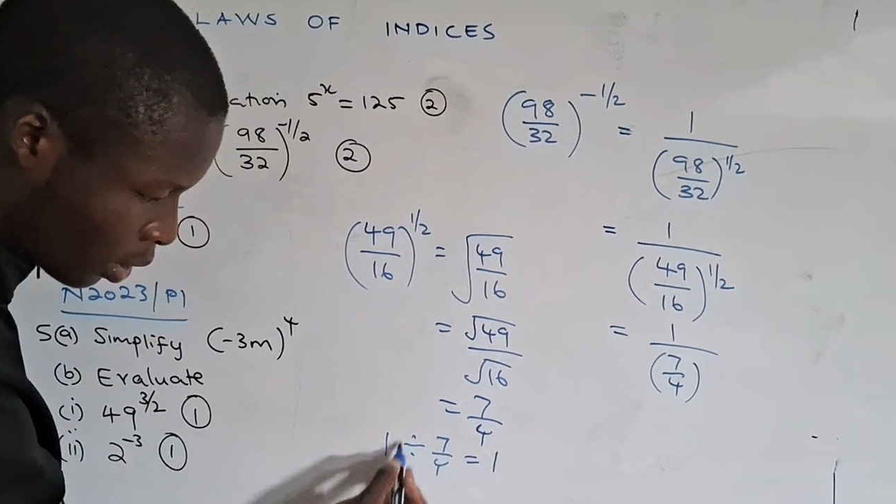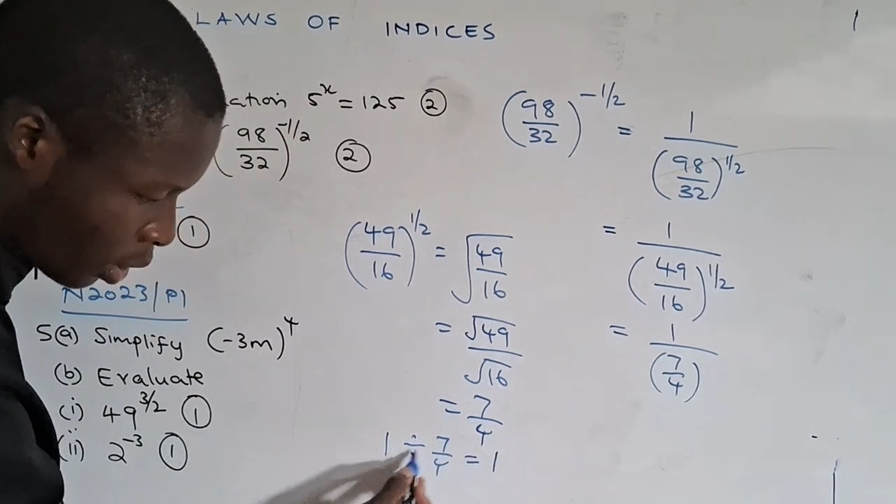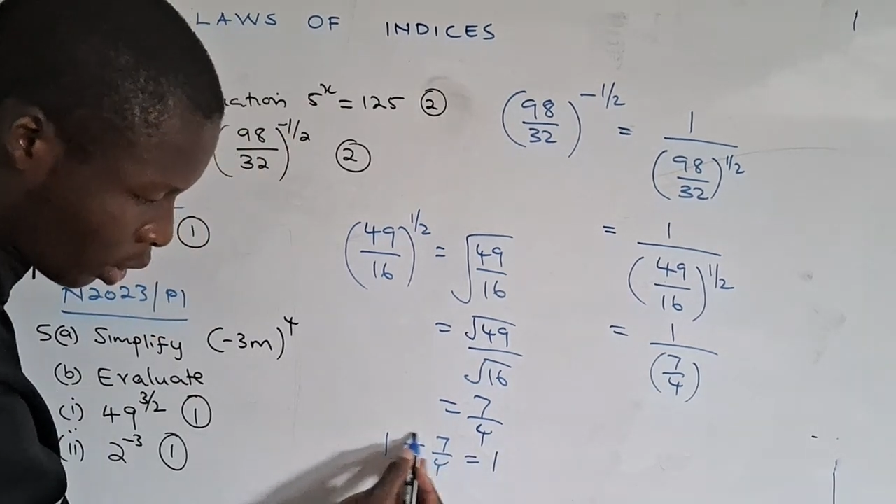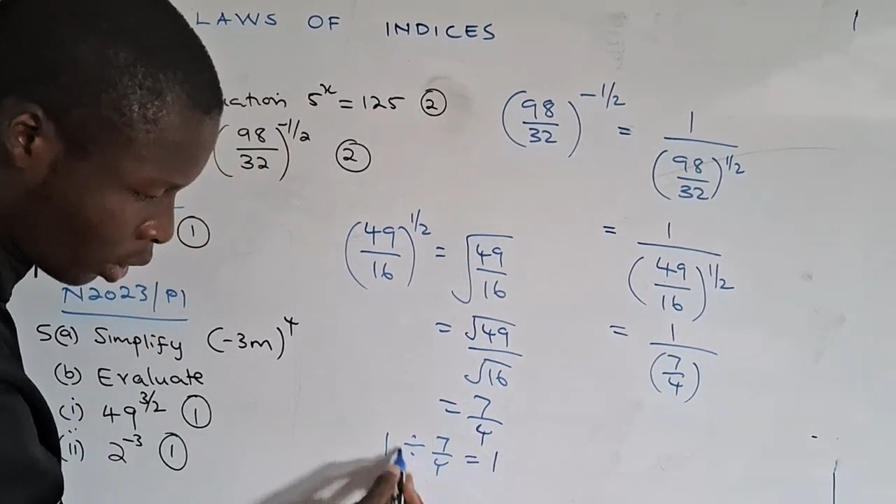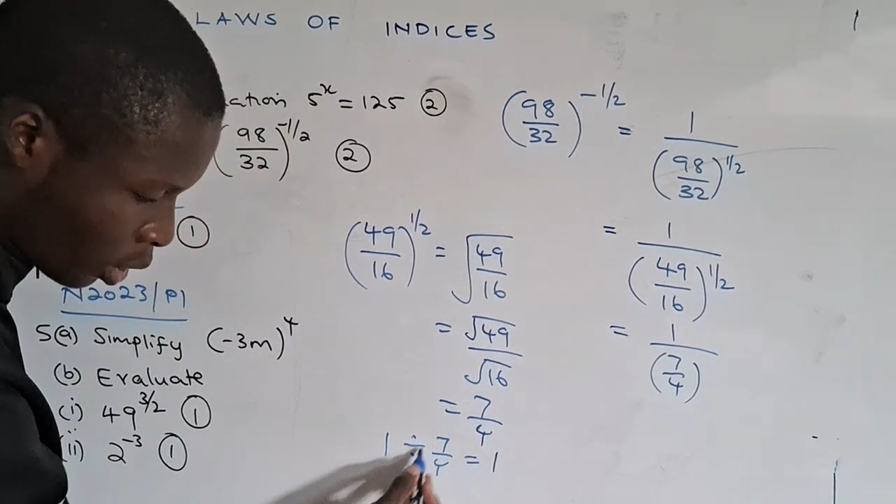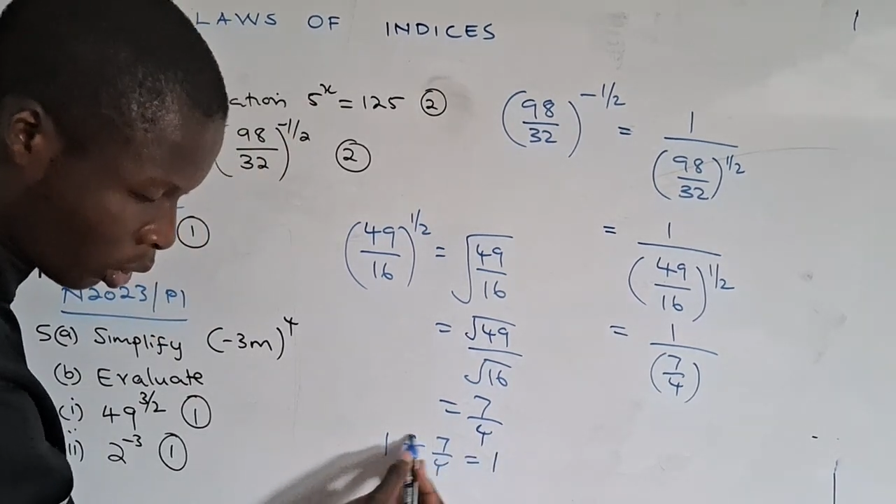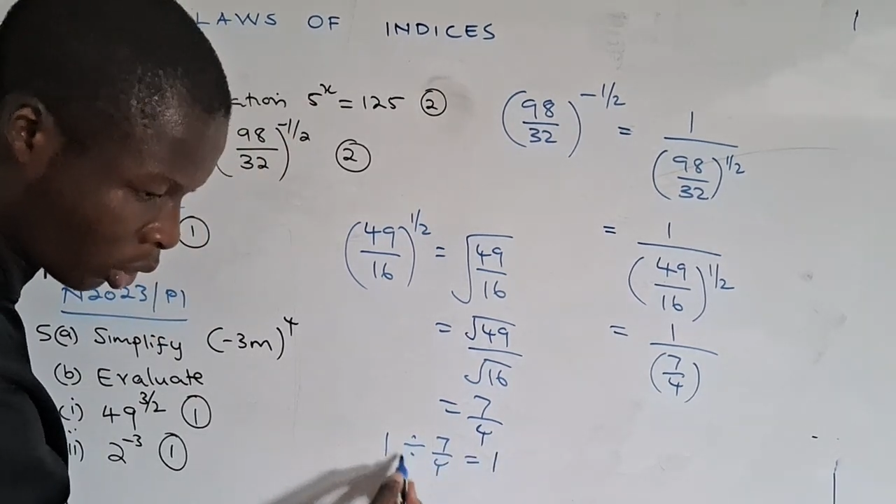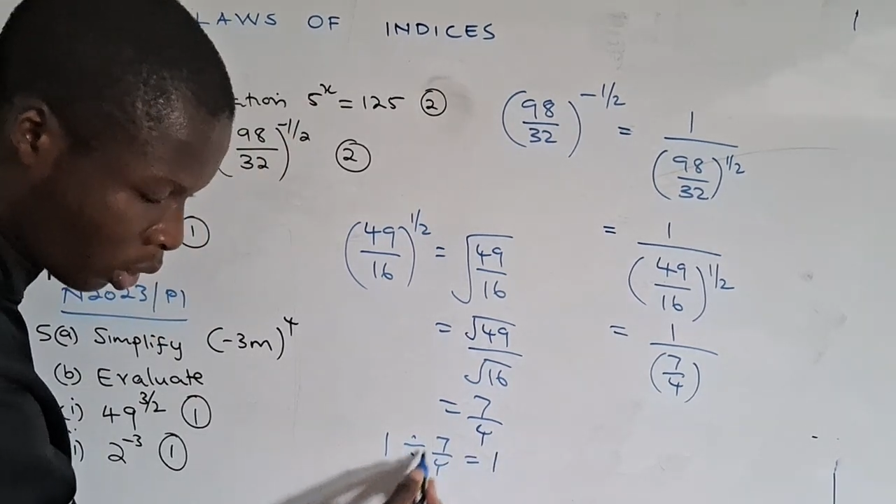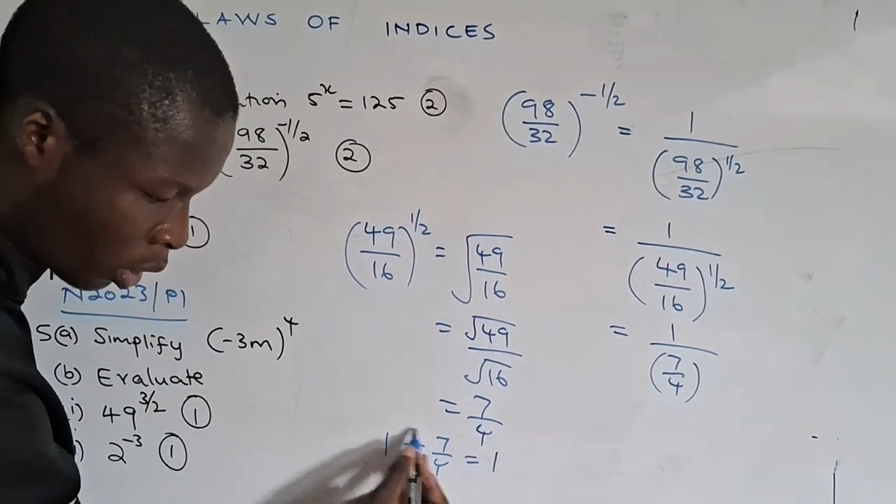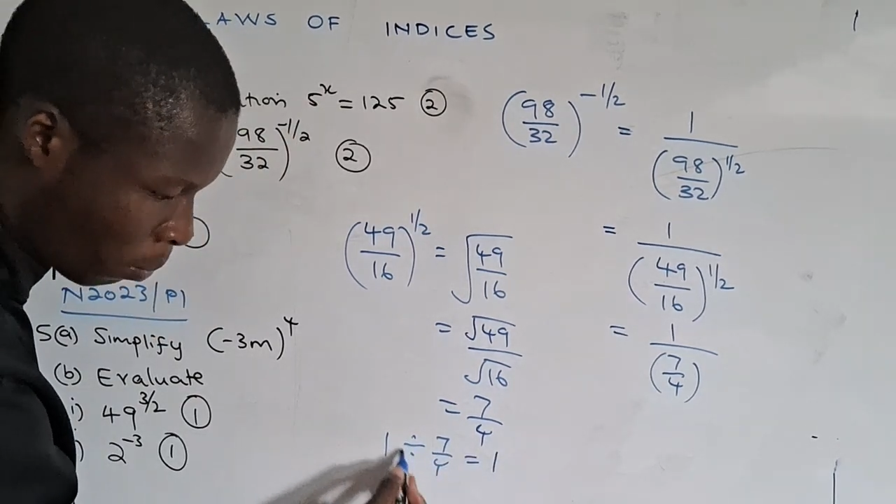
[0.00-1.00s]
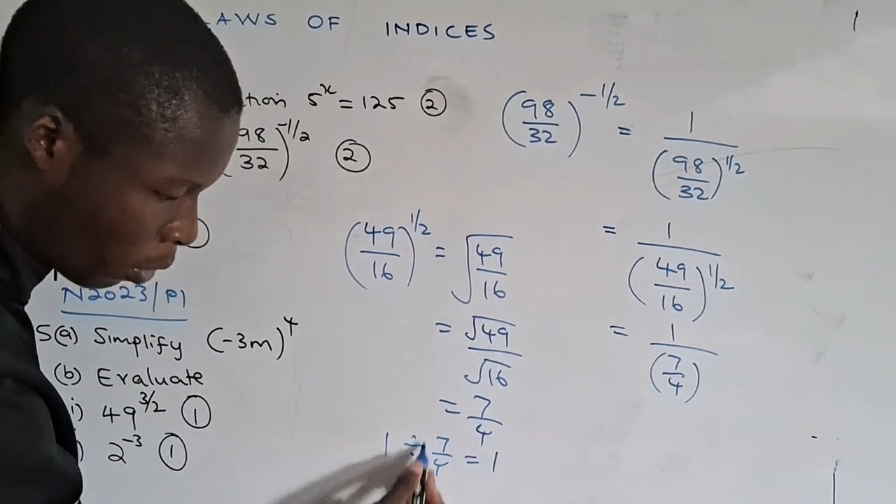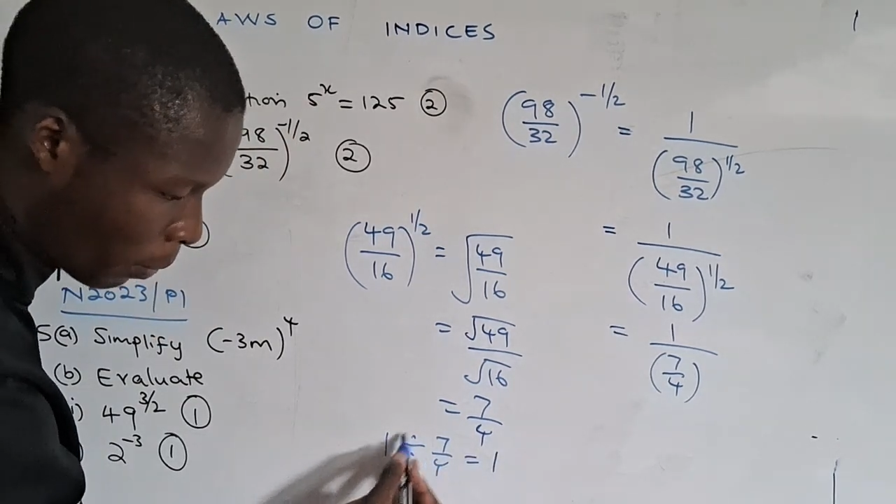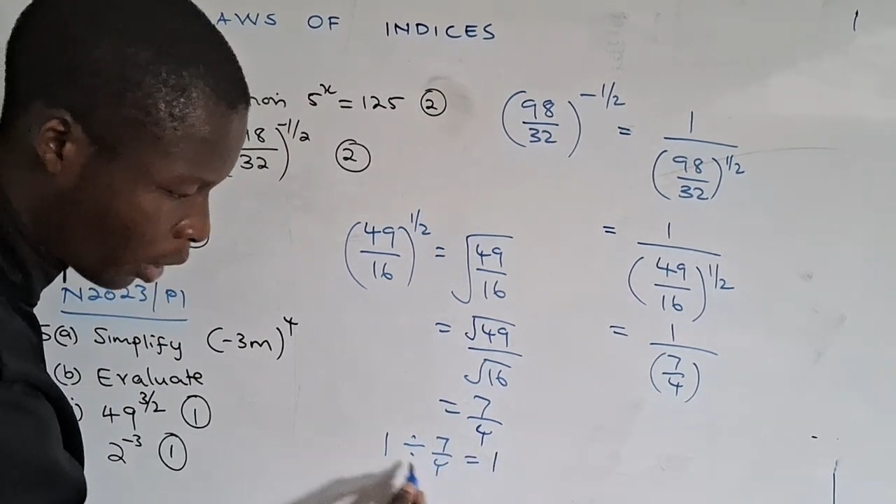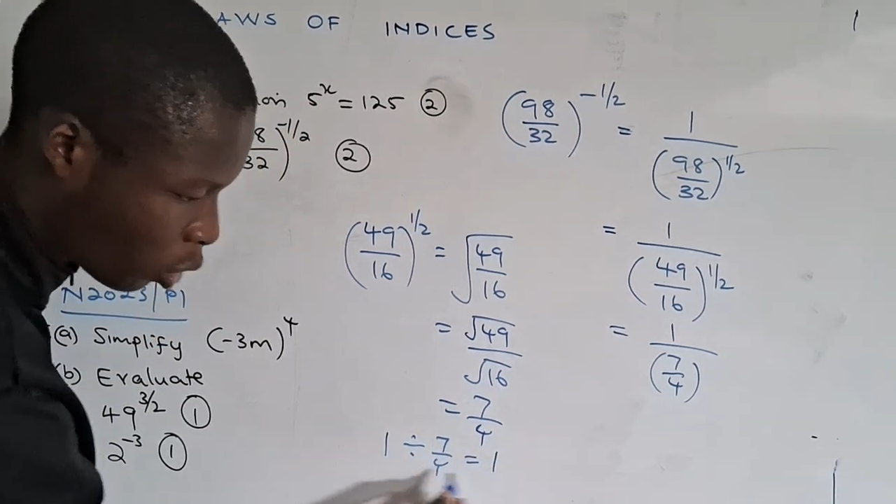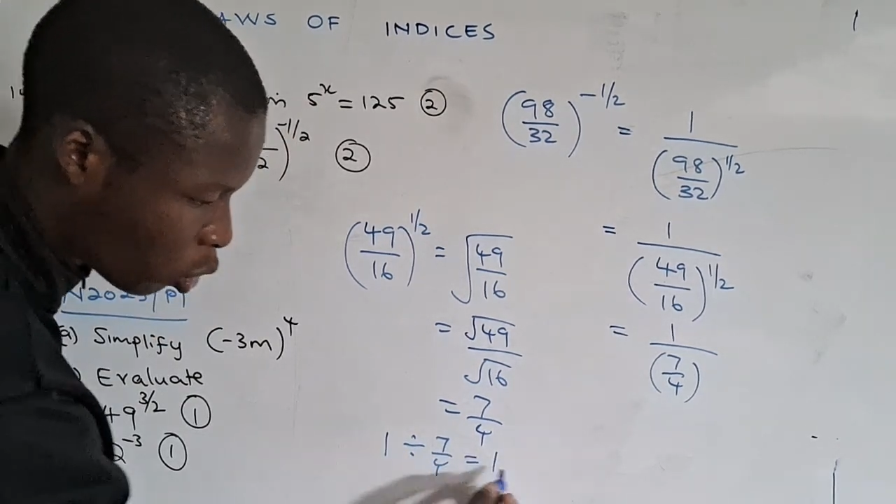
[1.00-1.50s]
See, the
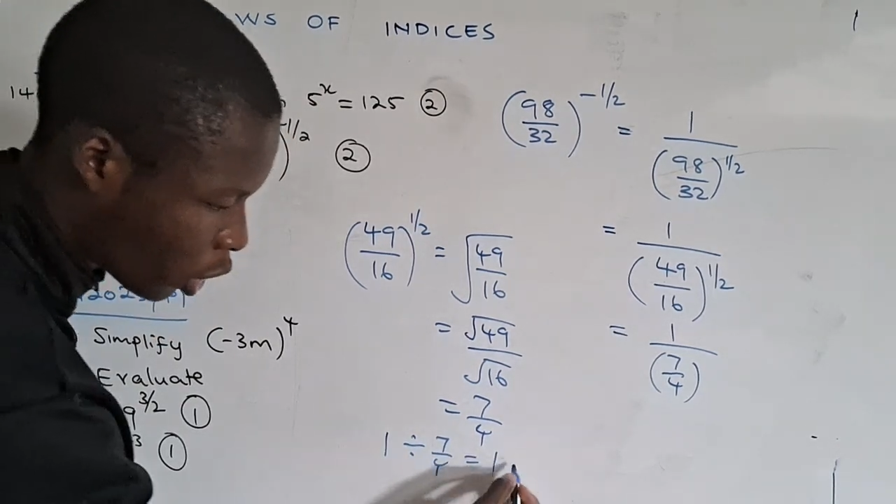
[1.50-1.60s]
moment you